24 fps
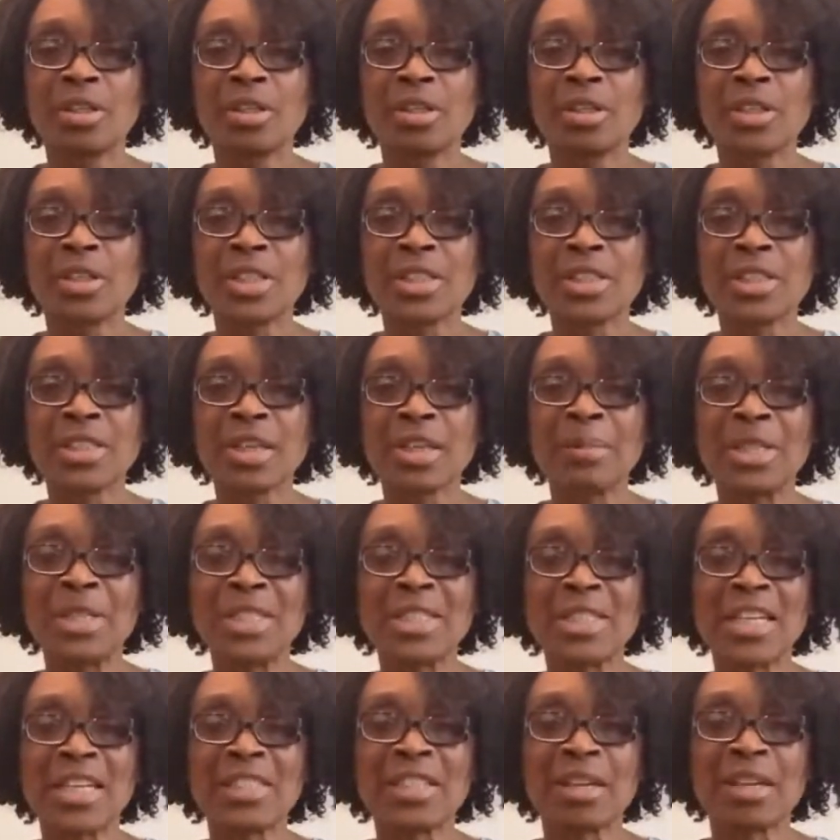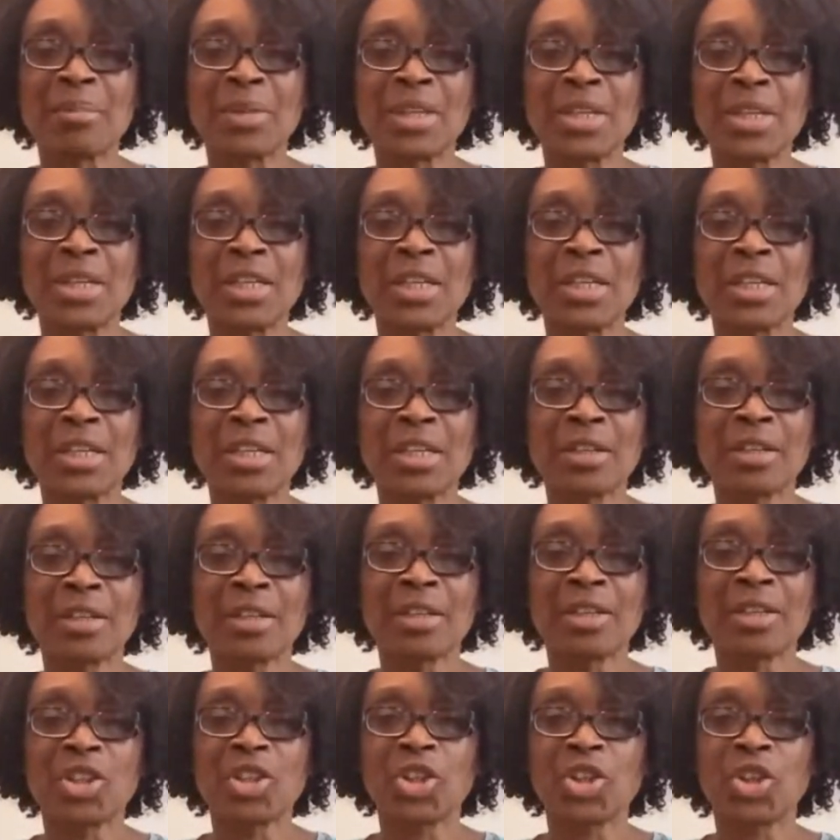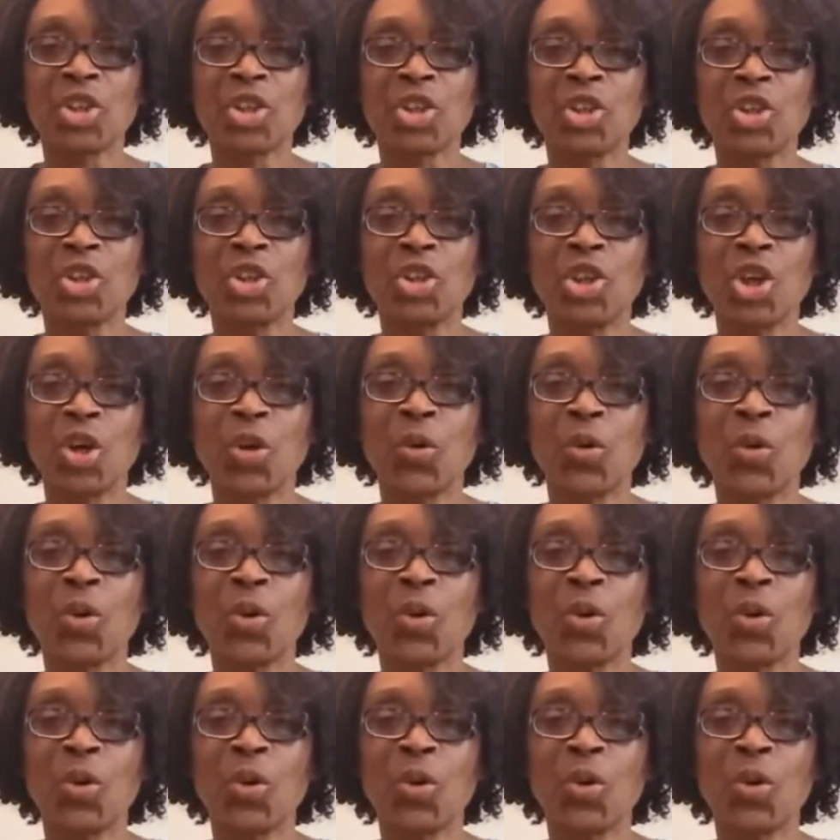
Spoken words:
Did somebody say something? No.